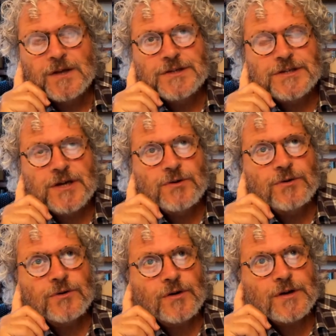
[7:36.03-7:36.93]

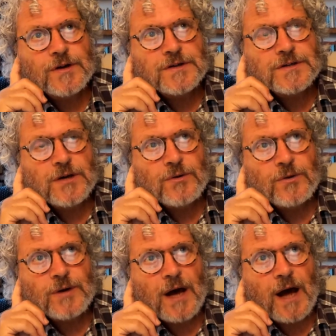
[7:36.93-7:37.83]
So,
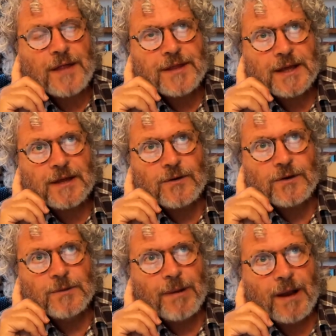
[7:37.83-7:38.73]
so I think you
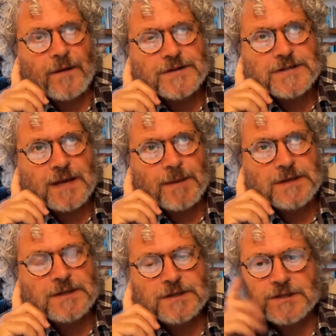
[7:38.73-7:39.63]
can apply the same
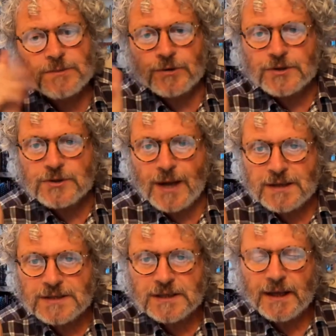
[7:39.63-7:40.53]
idea to
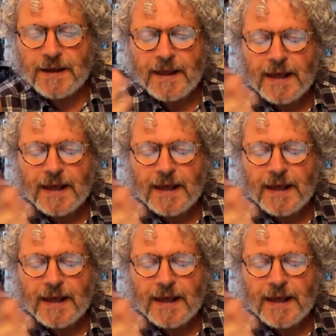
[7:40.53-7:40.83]
spirituality